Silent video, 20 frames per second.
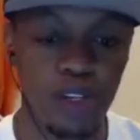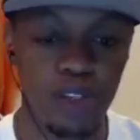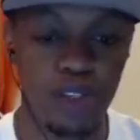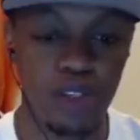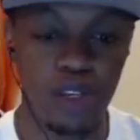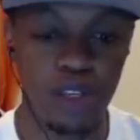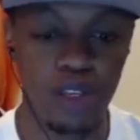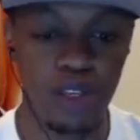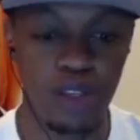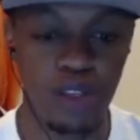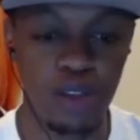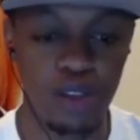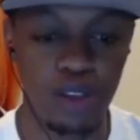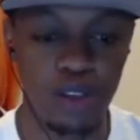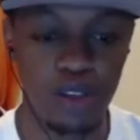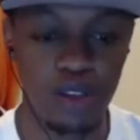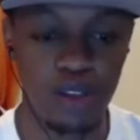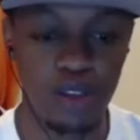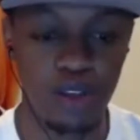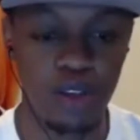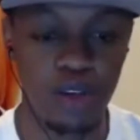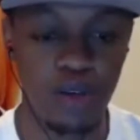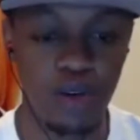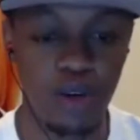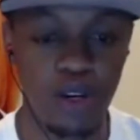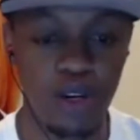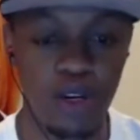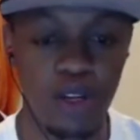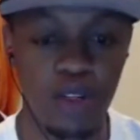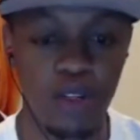saying
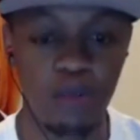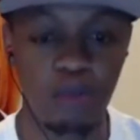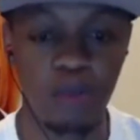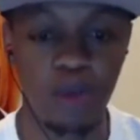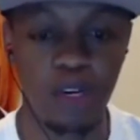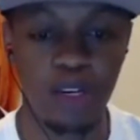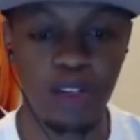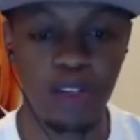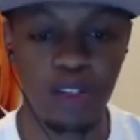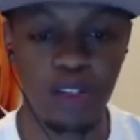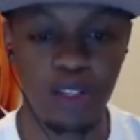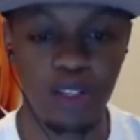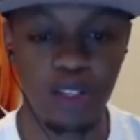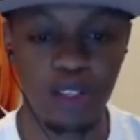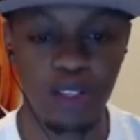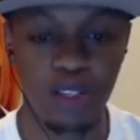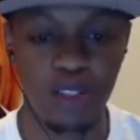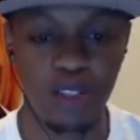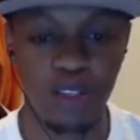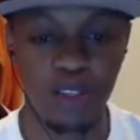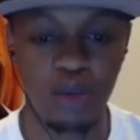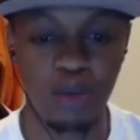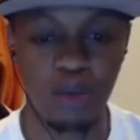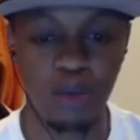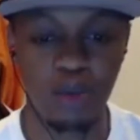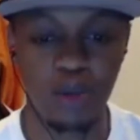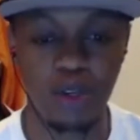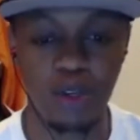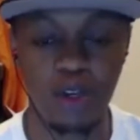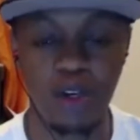right now they're pacing the
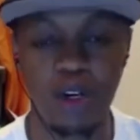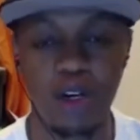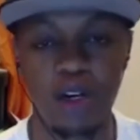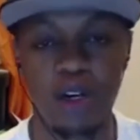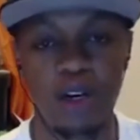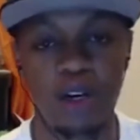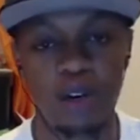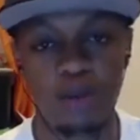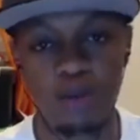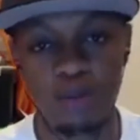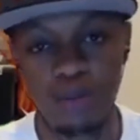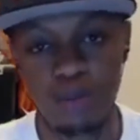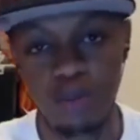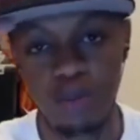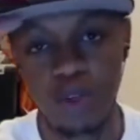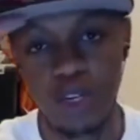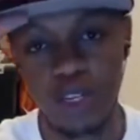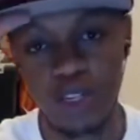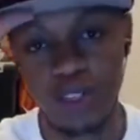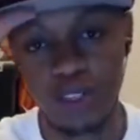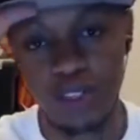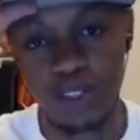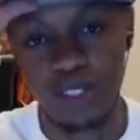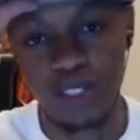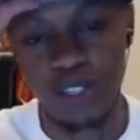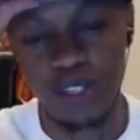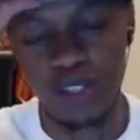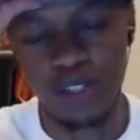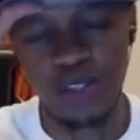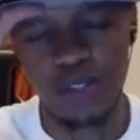same record
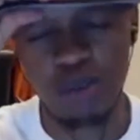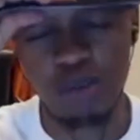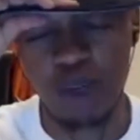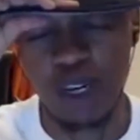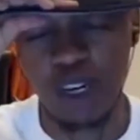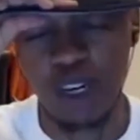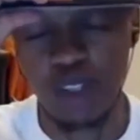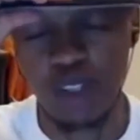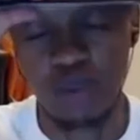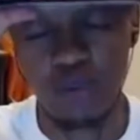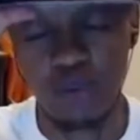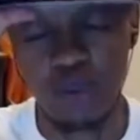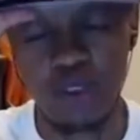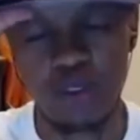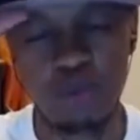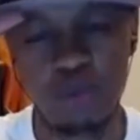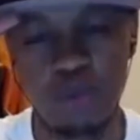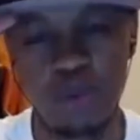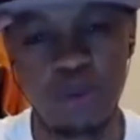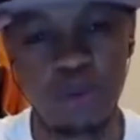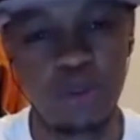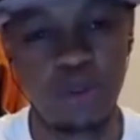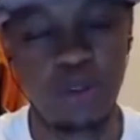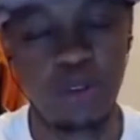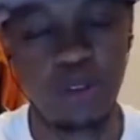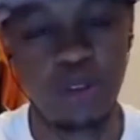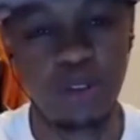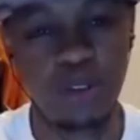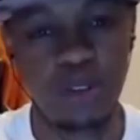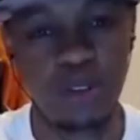Chelsea paced when they
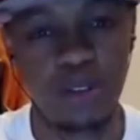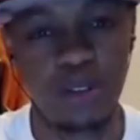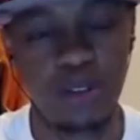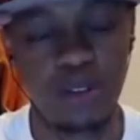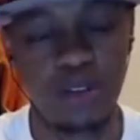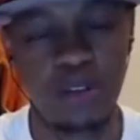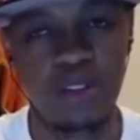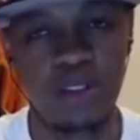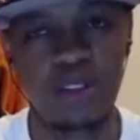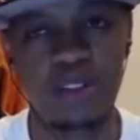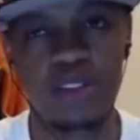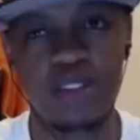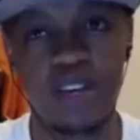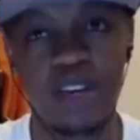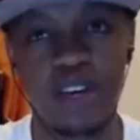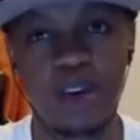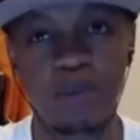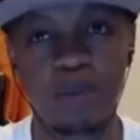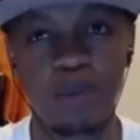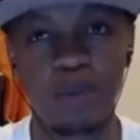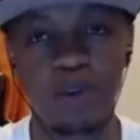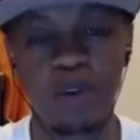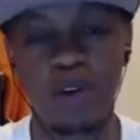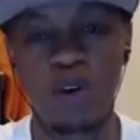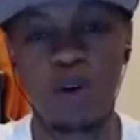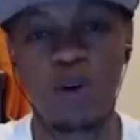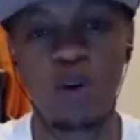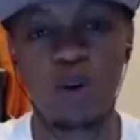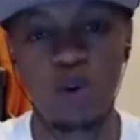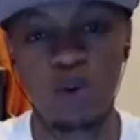broke the same
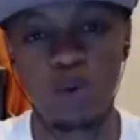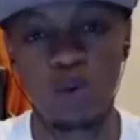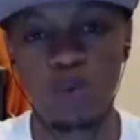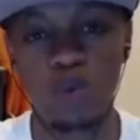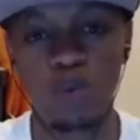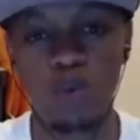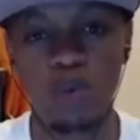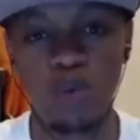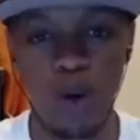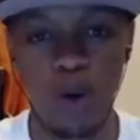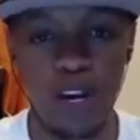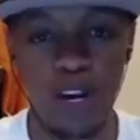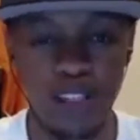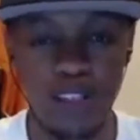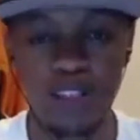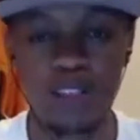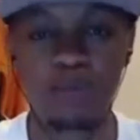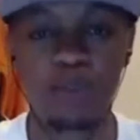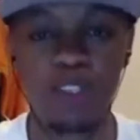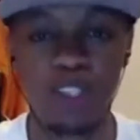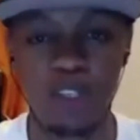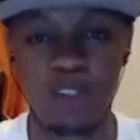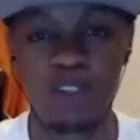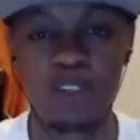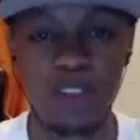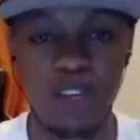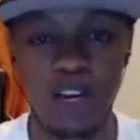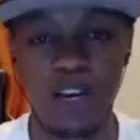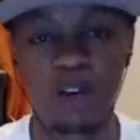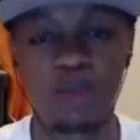goal rate
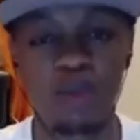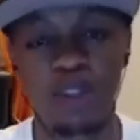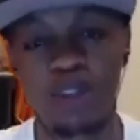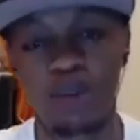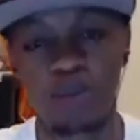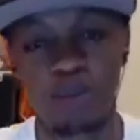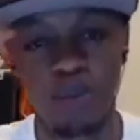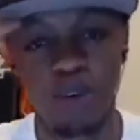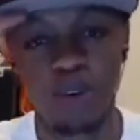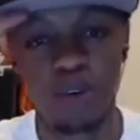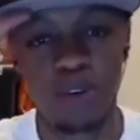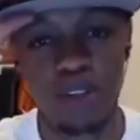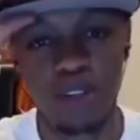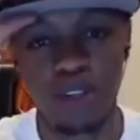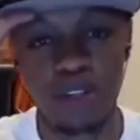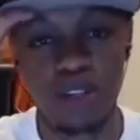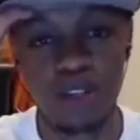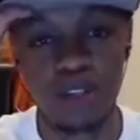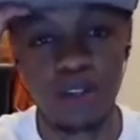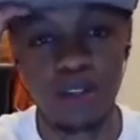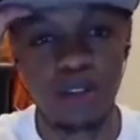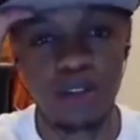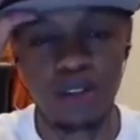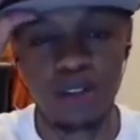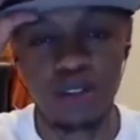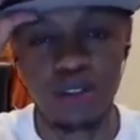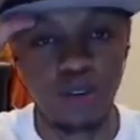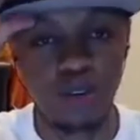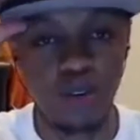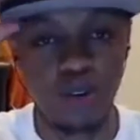Chelsea had when they broke the
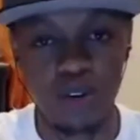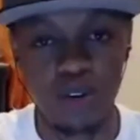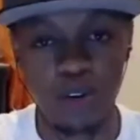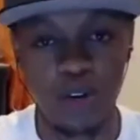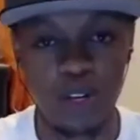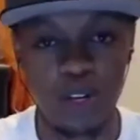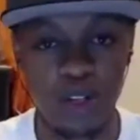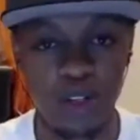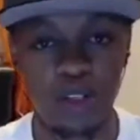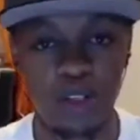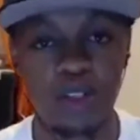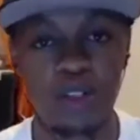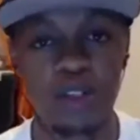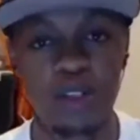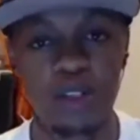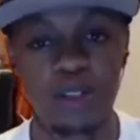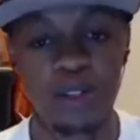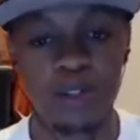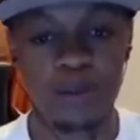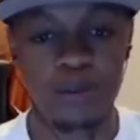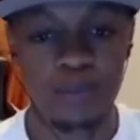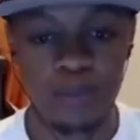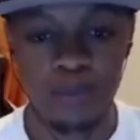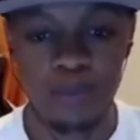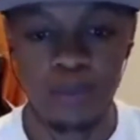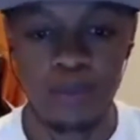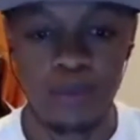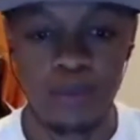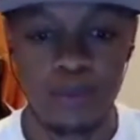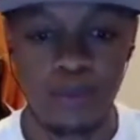scoring record.
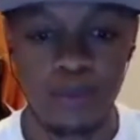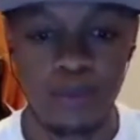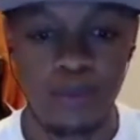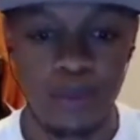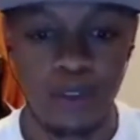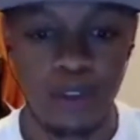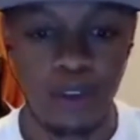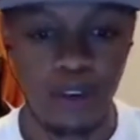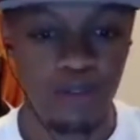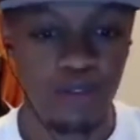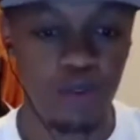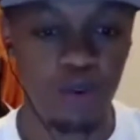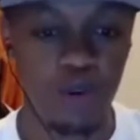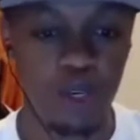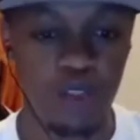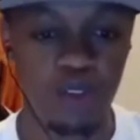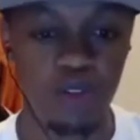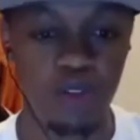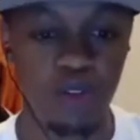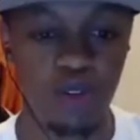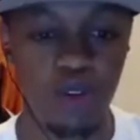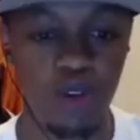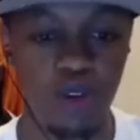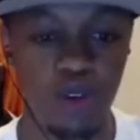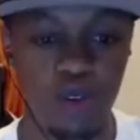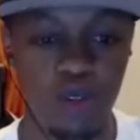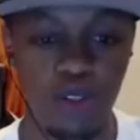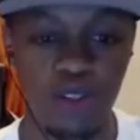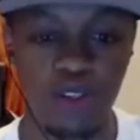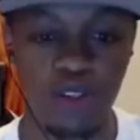They have 22
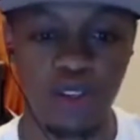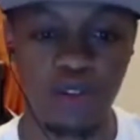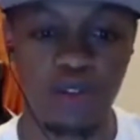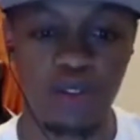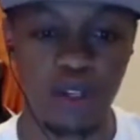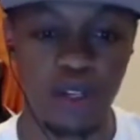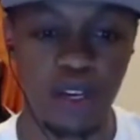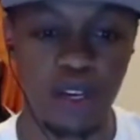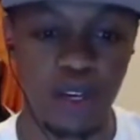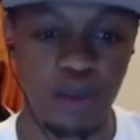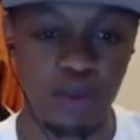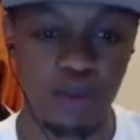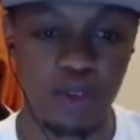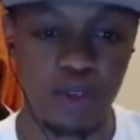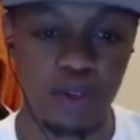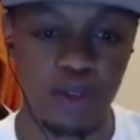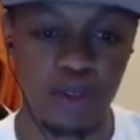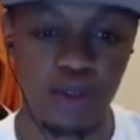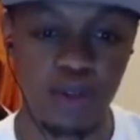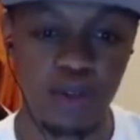goals in 7 games.